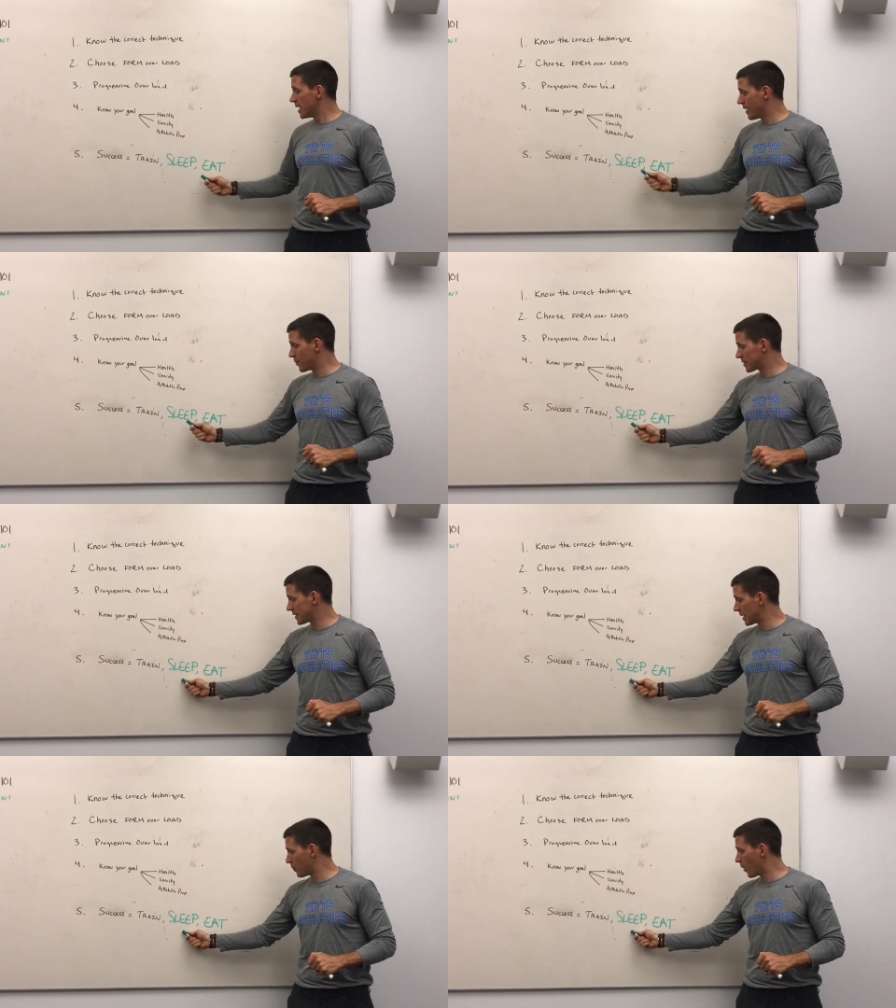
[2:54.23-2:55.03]
If you
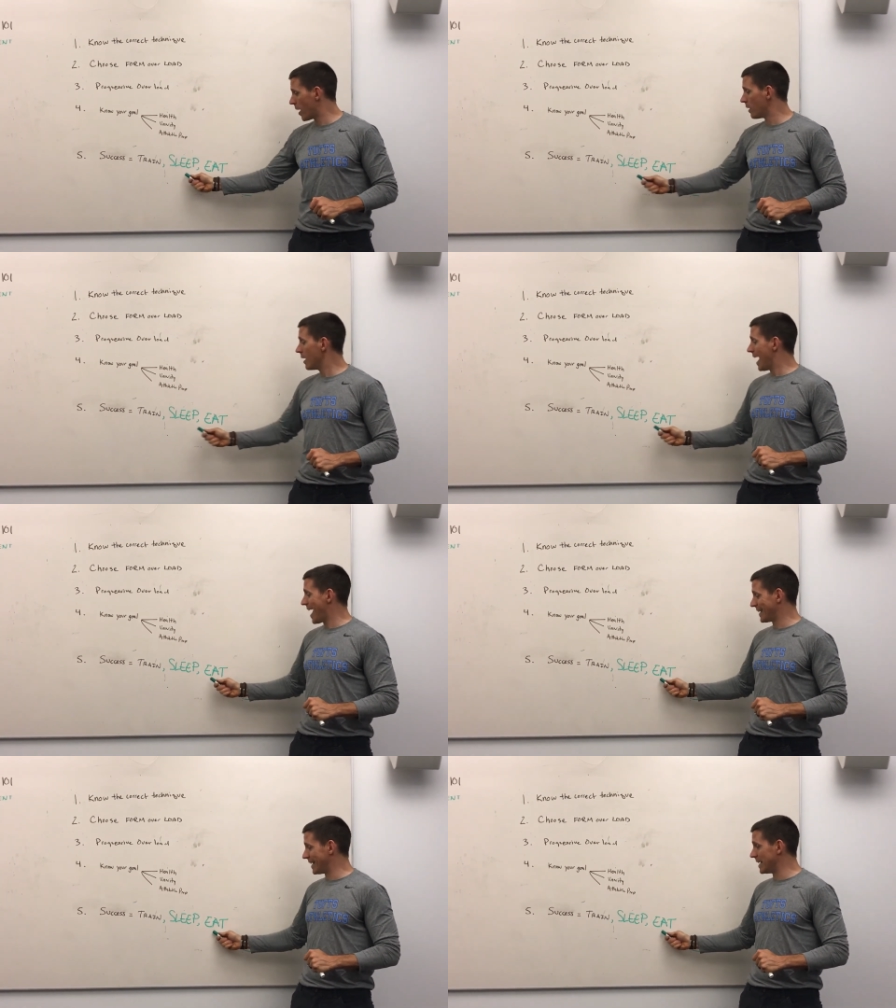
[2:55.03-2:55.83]
sleep well
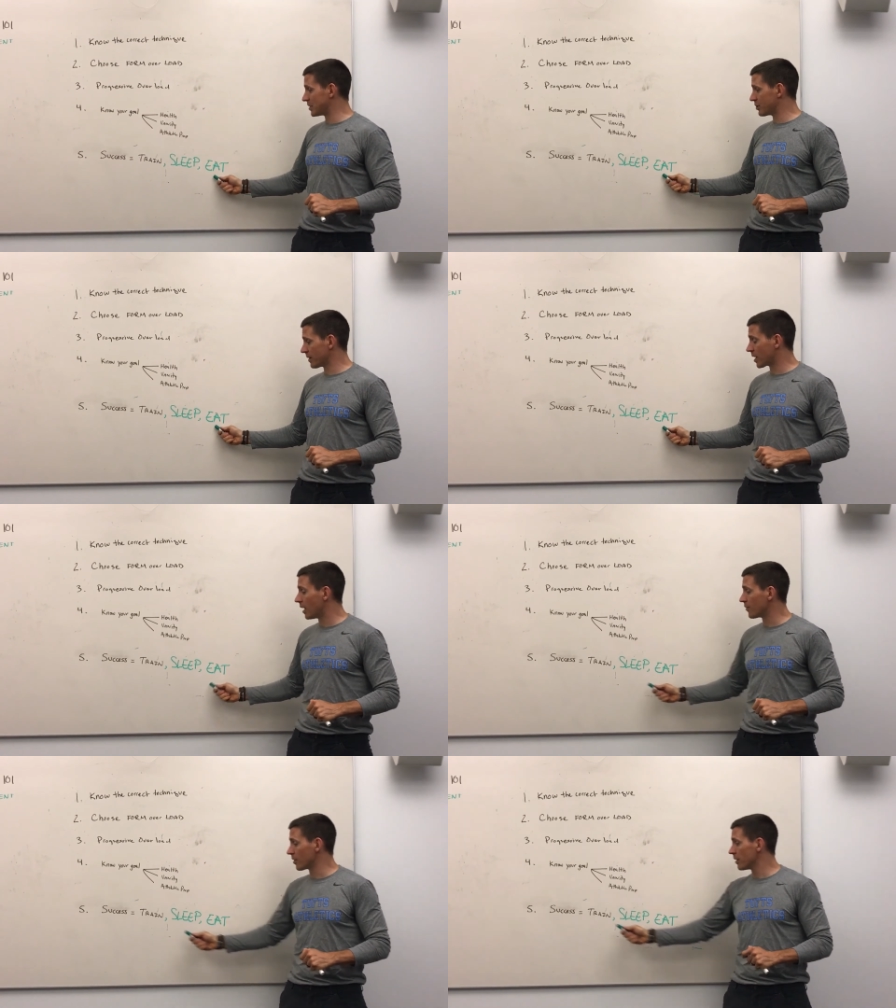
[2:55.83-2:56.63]
and eat to
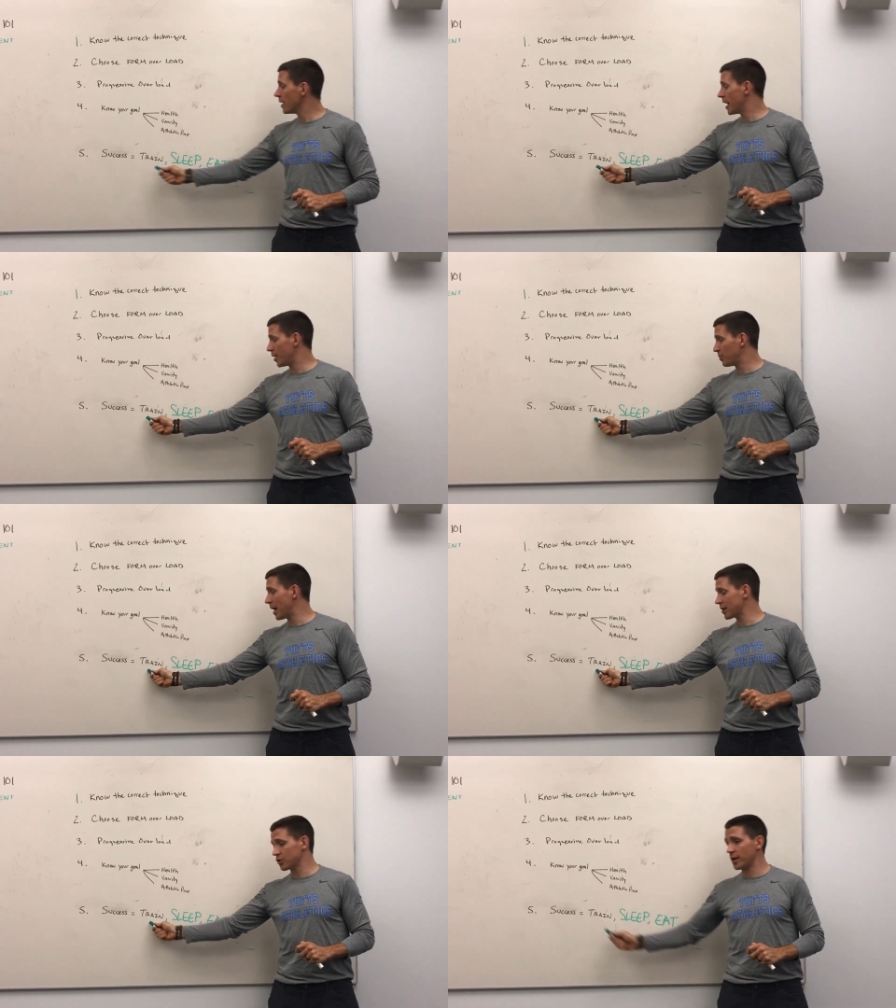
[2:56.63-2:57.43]
recover and
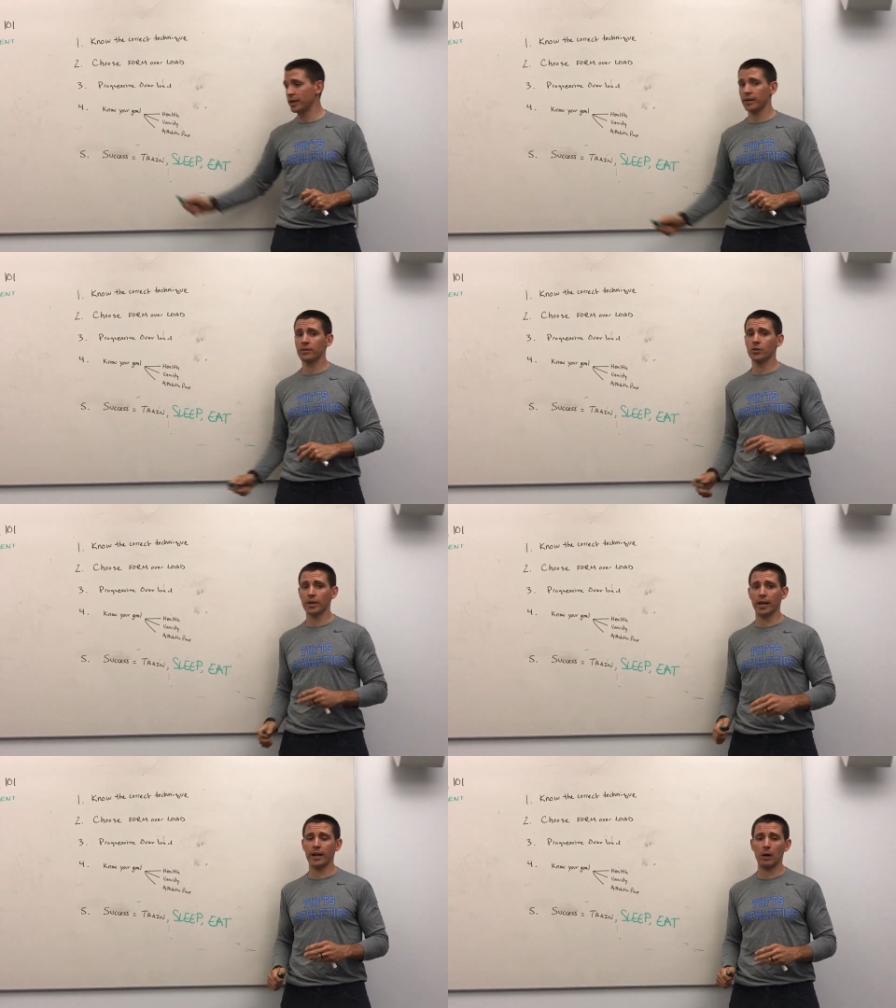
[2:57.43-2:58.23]
apply training, you
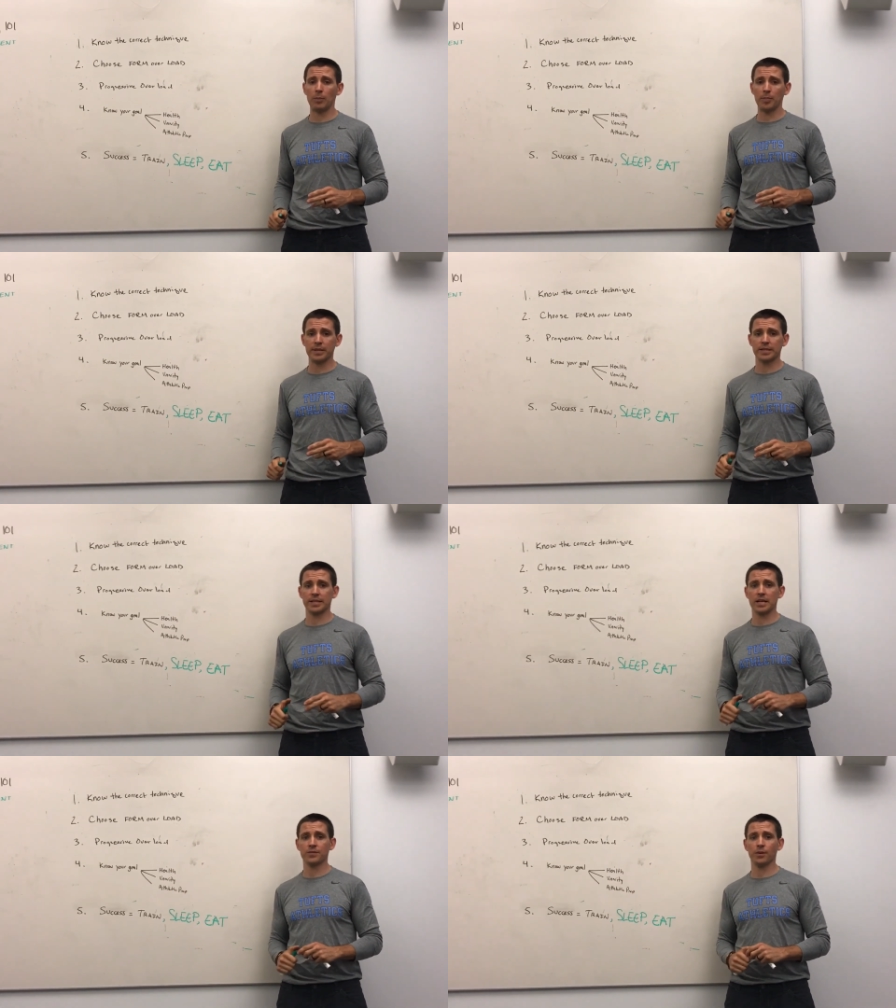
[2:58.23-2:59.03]
can't help but be
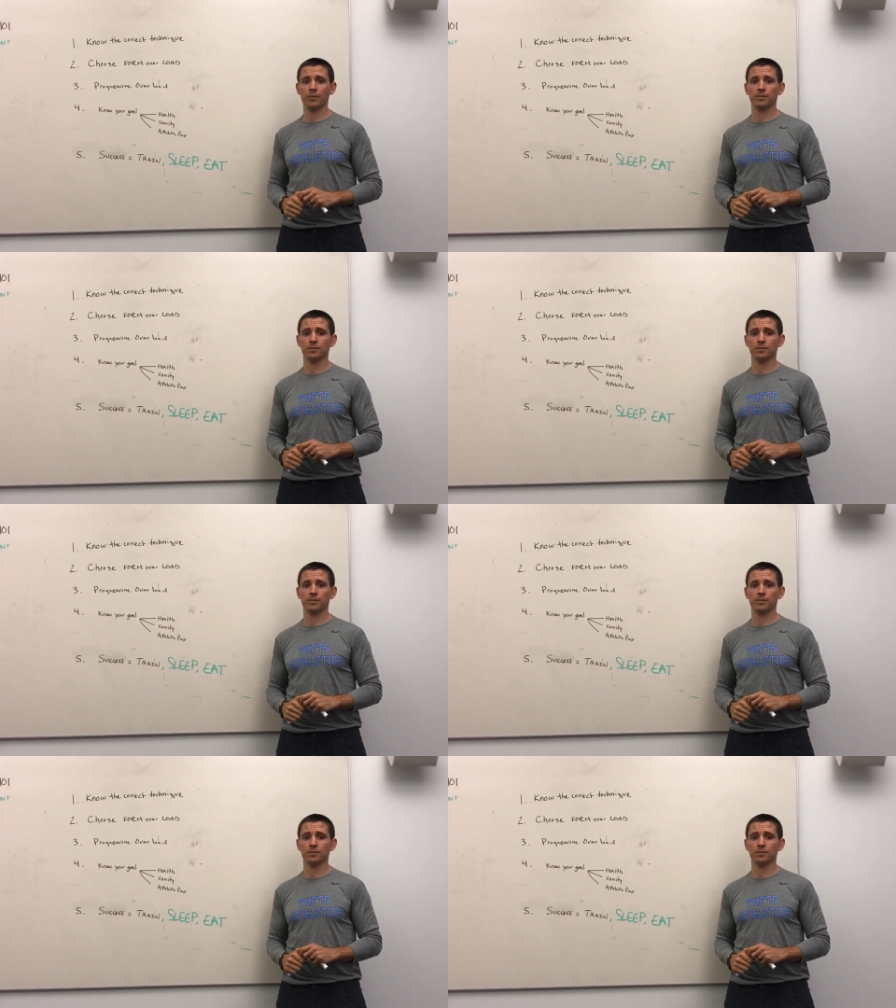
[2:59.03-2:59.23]
successful.